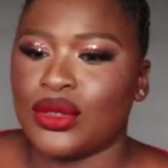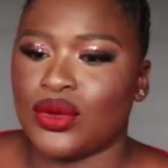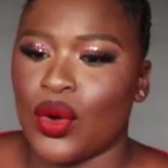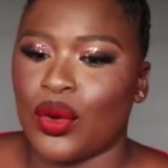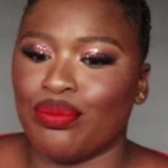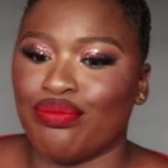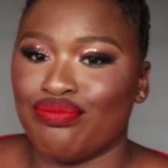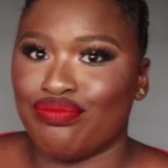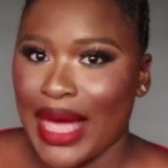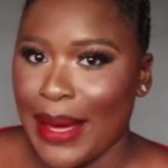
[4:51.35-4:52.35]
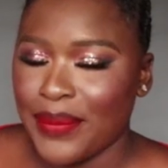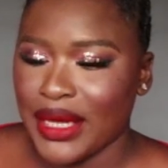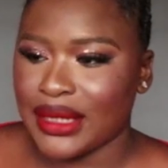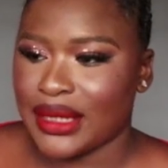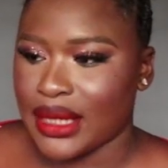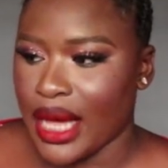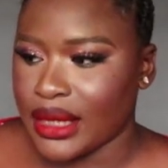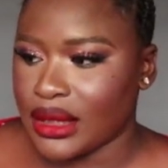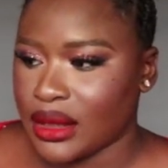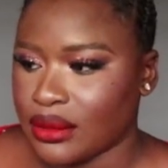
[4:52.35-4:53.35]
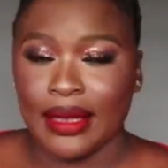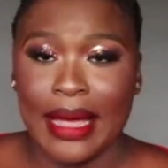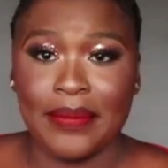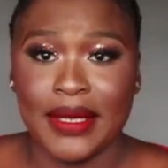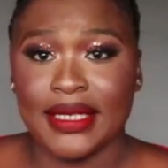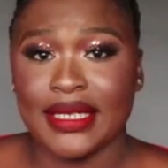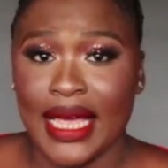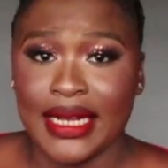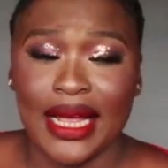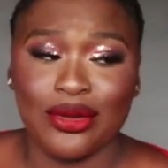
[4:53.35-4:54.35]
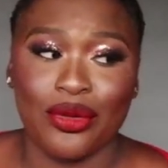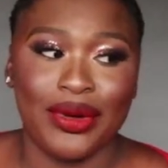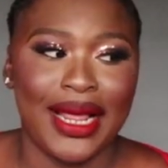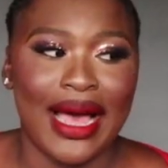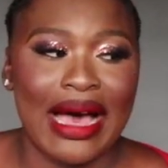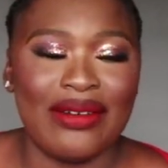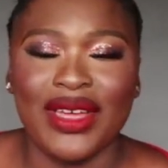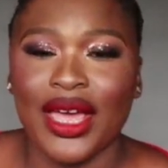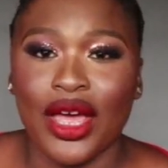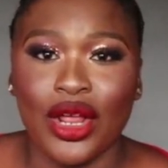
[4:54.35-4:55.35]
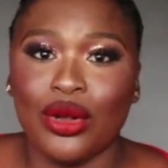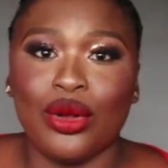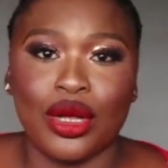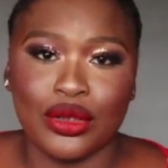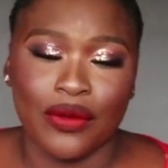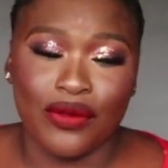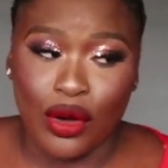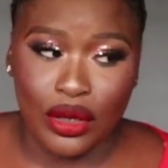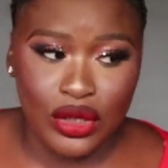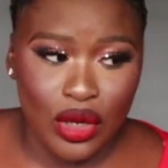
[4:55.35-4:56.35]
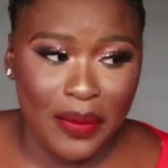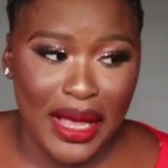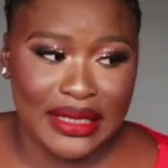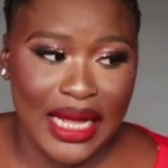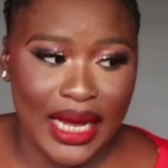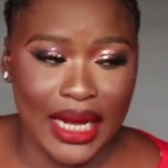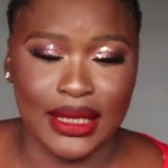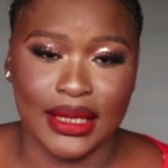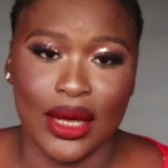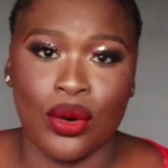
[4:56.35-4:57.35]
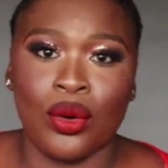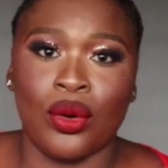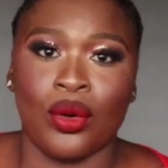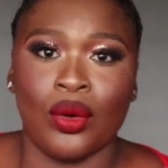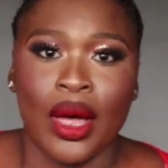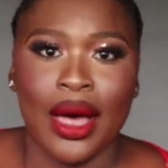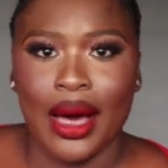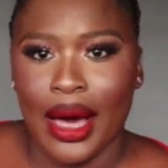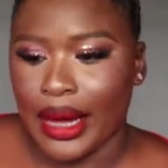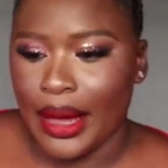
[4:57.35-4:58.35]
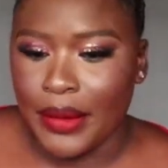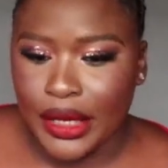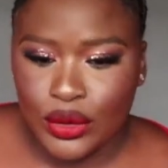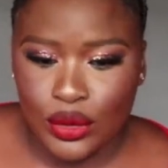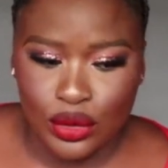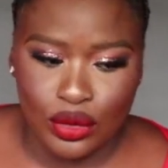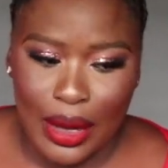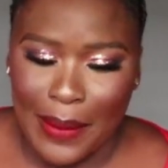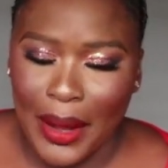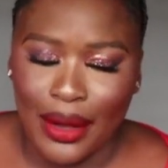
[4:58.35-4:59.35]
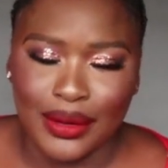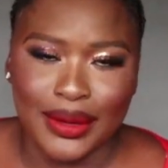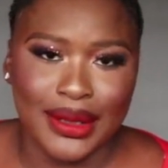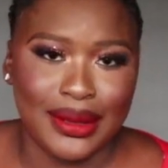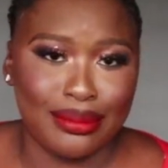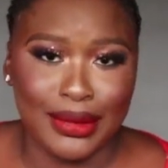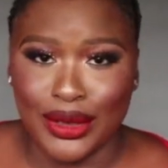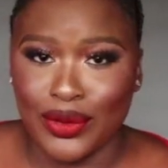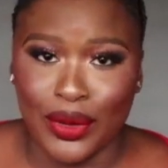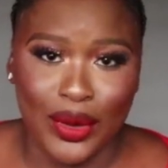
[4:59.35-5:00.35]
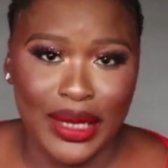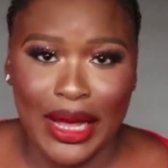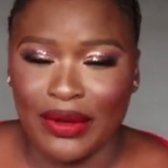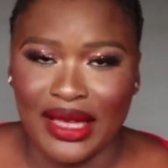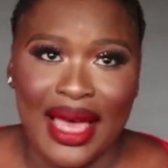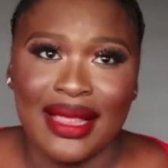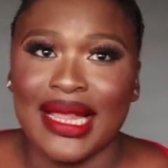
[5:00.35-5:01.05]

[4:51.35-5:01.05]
So that being said, I don't really have a lot of customers that can say, oh, I can make so so so amount this week or that week.